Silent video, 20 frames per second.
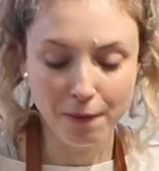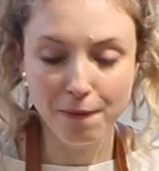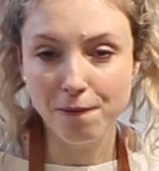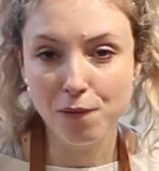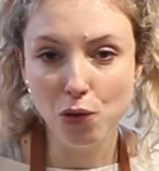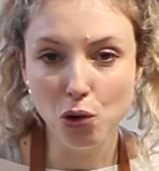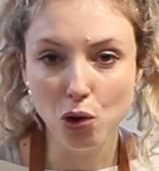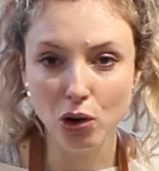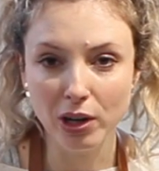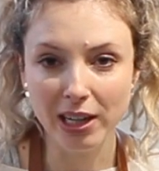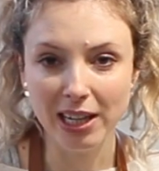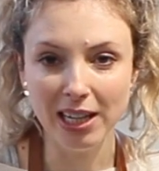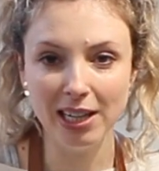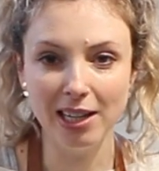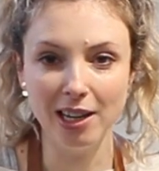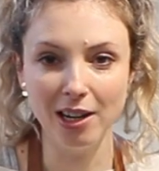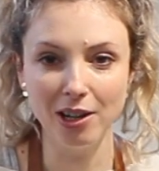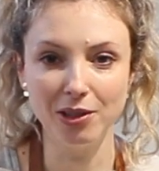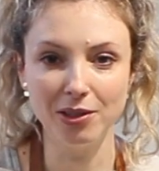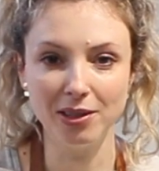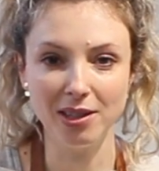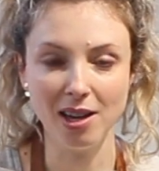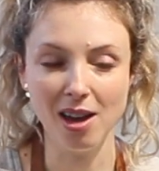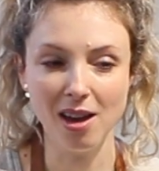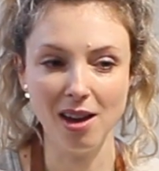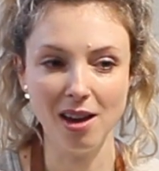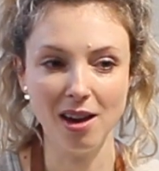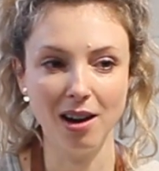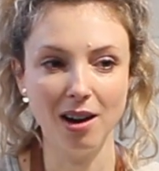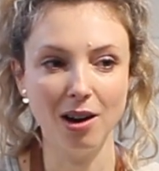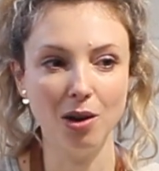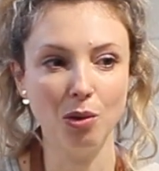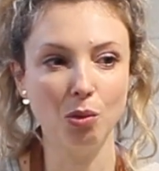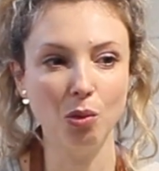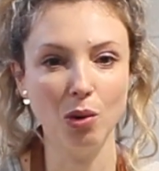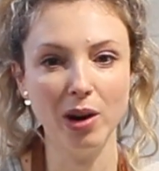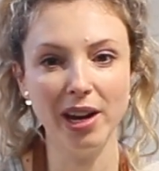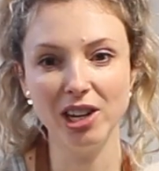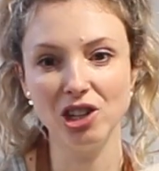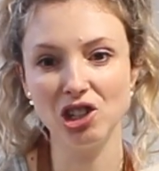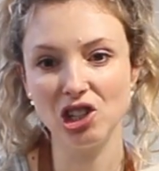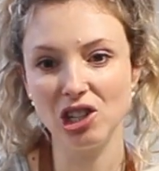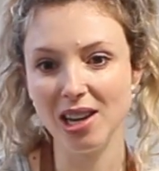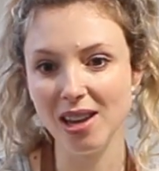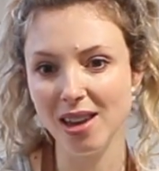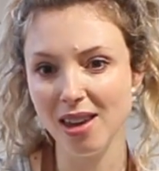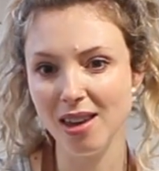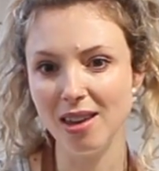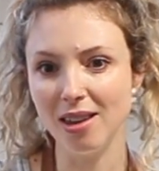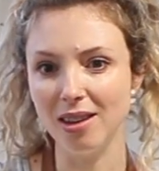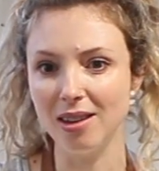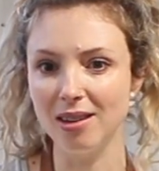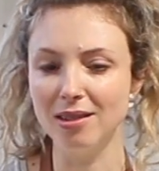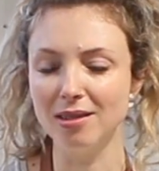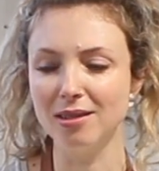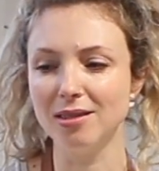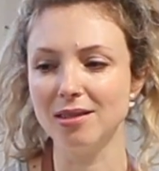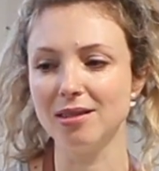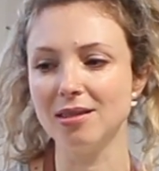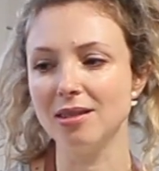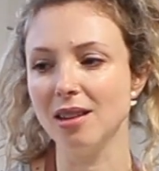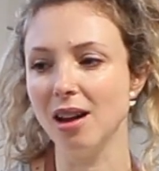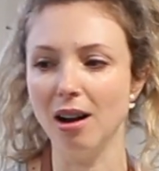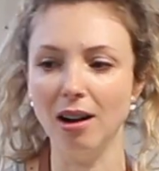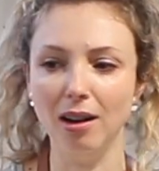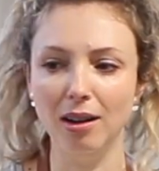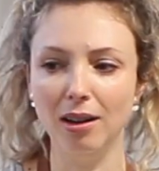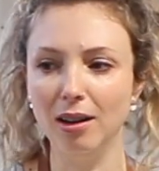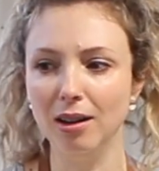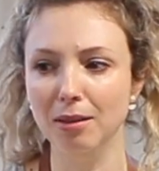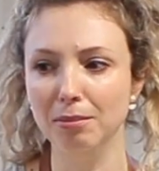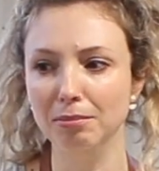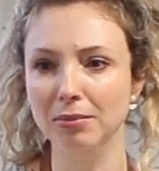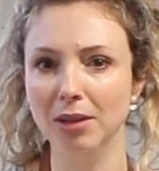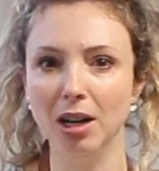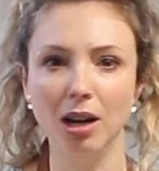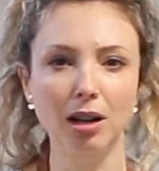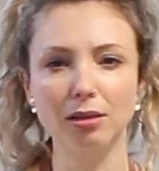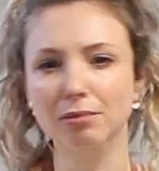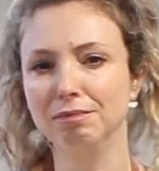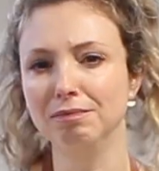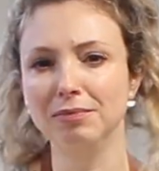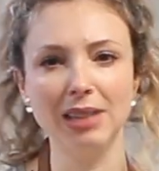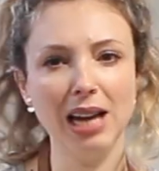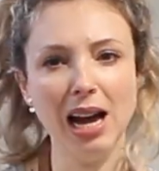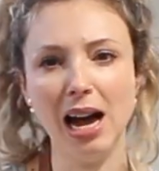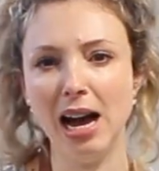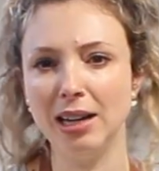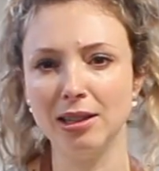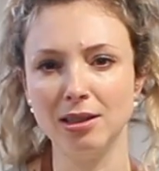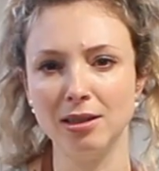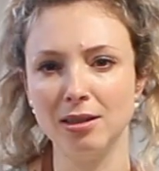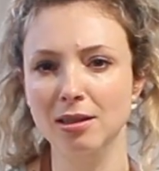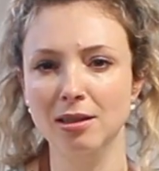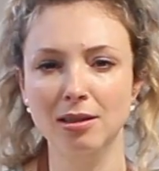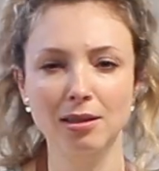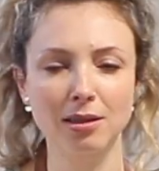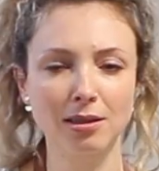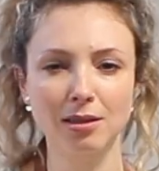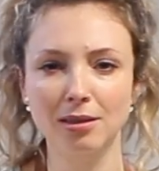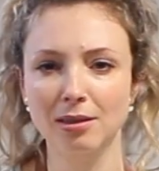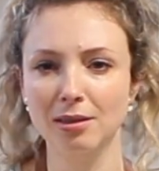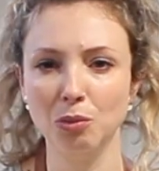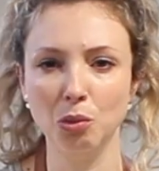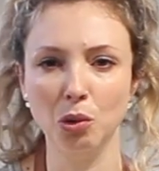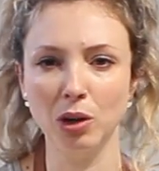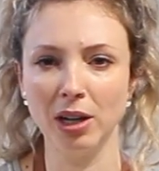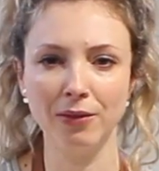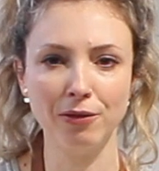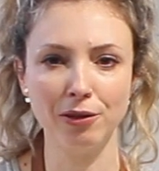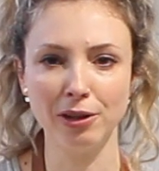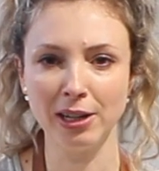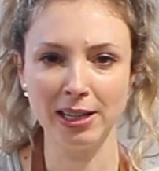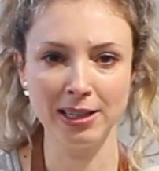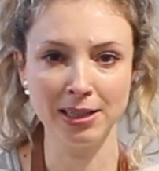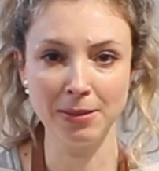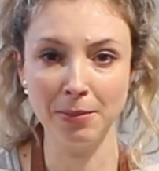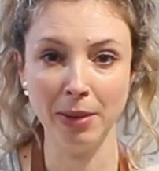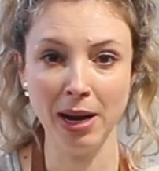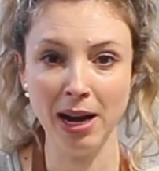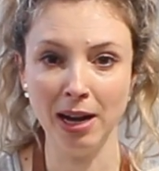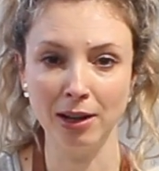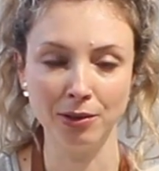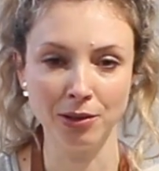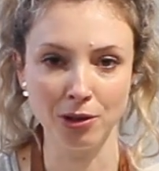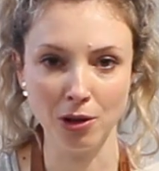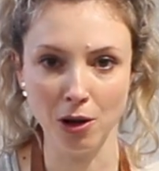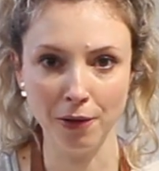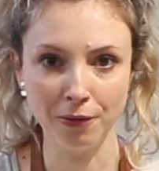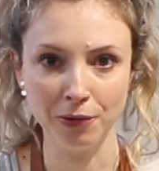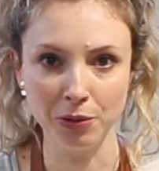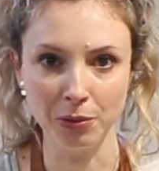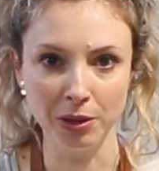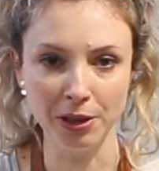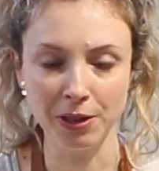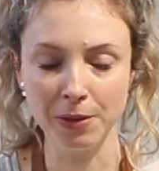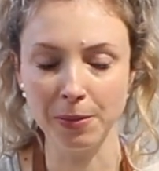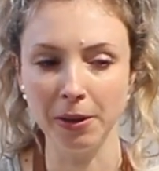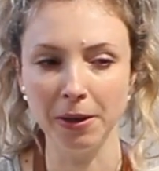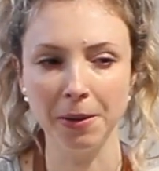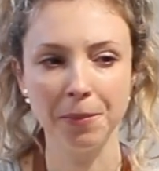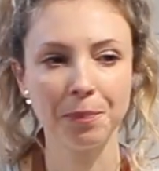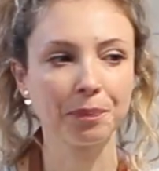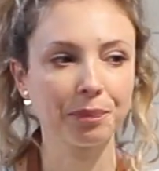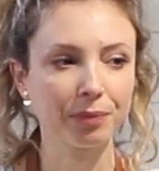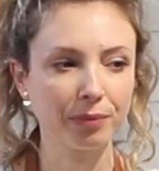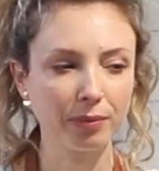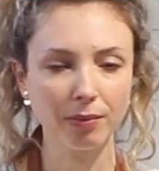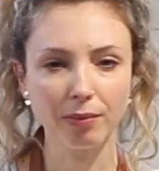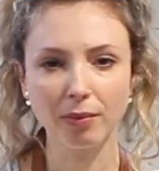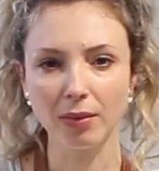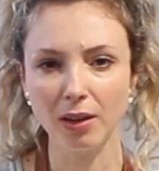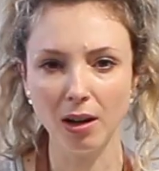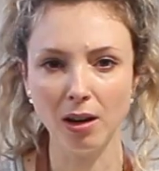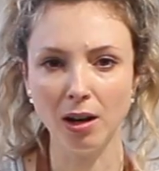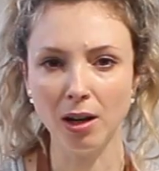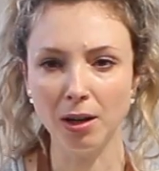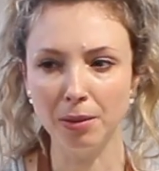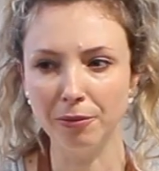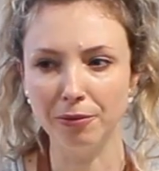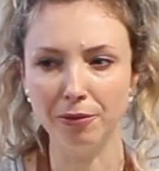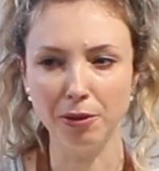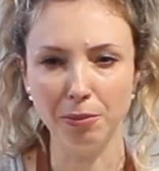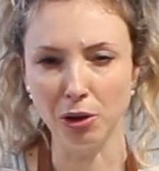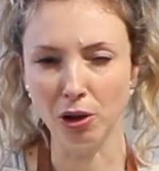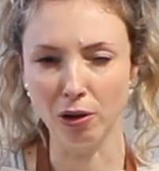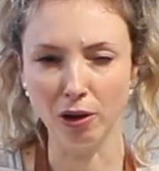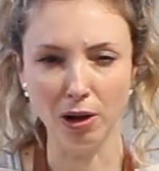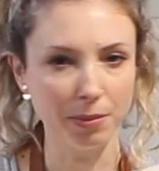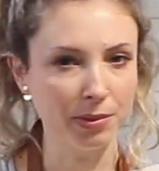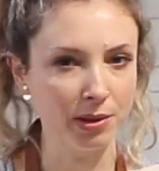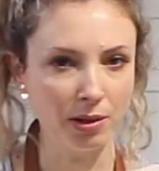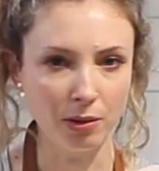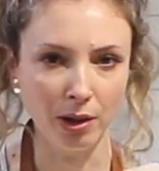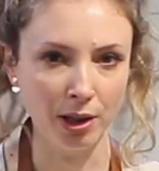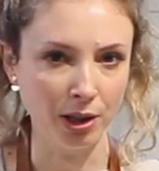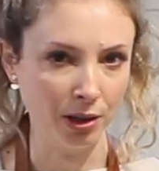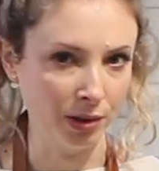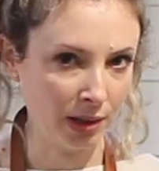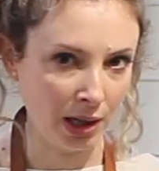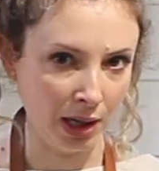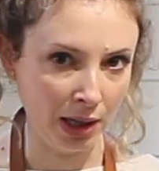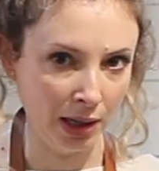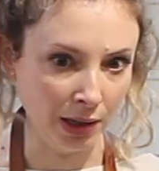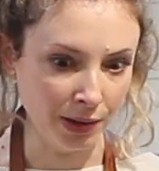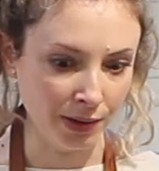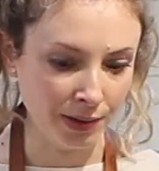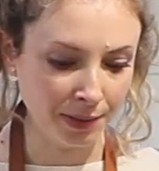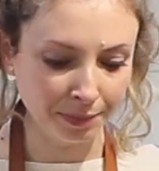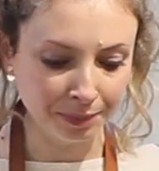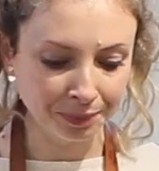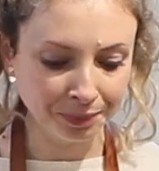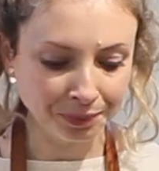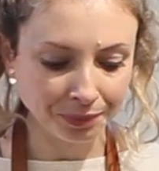4 kilos here, which is, I'll add the whatever it is in pounds afterwards, but I'm from Europe, so I use kilos.